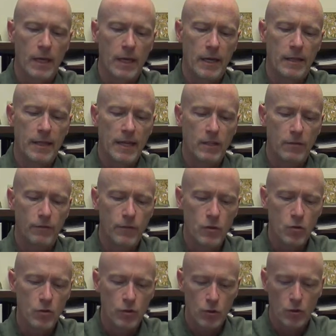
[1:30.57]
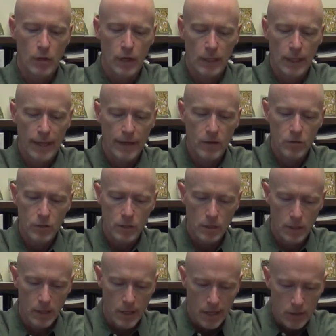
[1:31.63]
And that diffuser allows
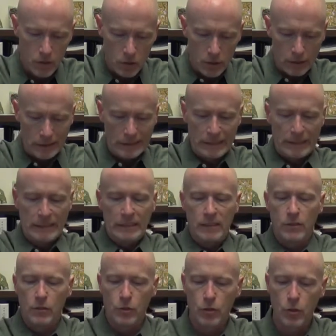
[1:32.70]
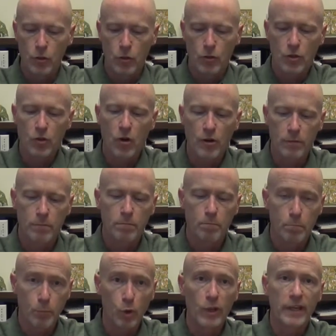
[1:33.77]
the nozzle to start
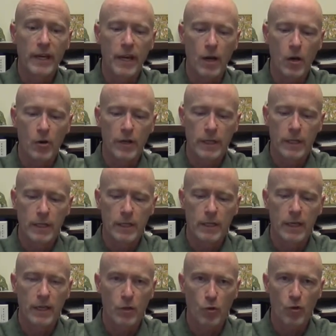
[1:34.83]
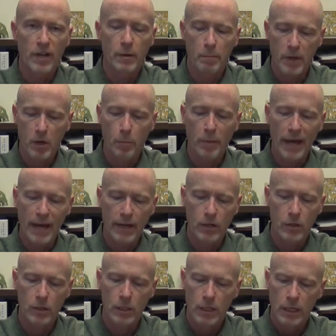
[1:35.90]
pulling air in and create a better
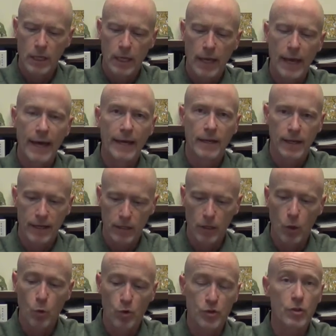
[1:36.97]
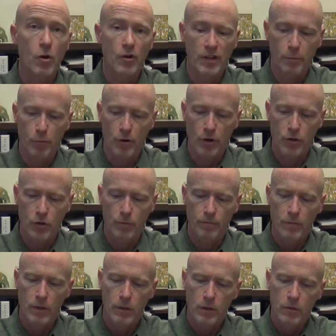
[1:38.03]
pattern at a lower starting pressure.
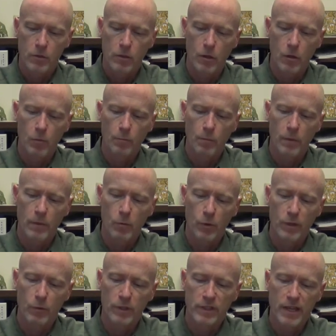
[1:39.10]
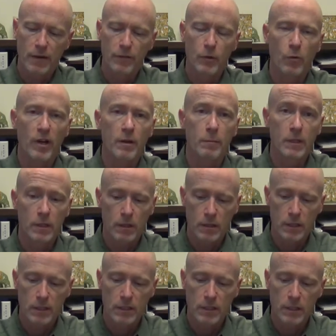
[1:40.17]
So we definitely recommend
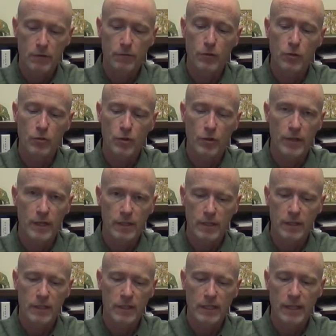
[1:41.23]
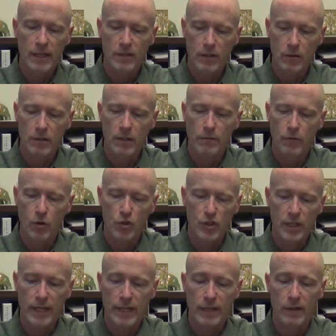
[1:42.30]
the diffuser in the TDXL-D
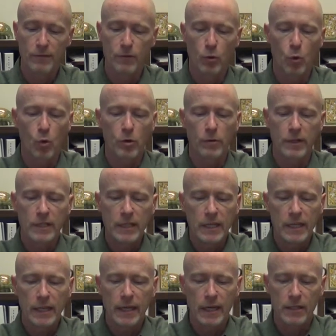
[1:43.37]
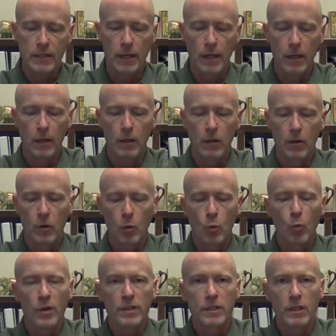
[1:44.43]
version, and if you order a TDXL
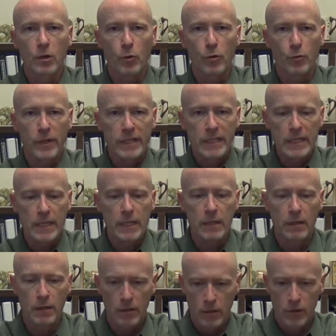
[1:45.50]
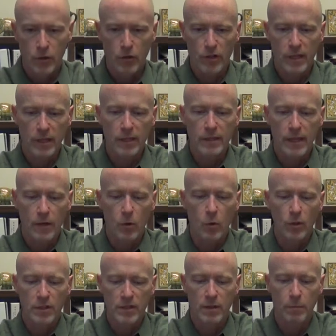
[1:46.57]
11003D, you're going to get that
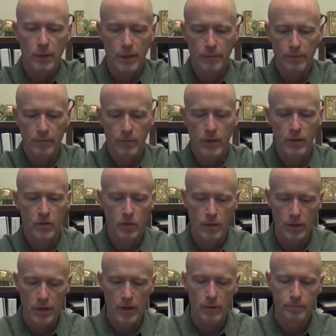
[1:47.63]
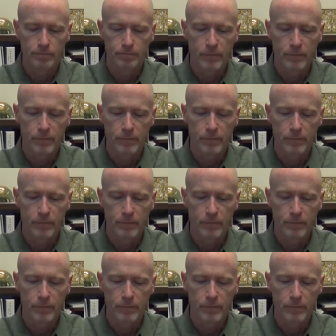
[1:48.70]
whole assembly that you see there.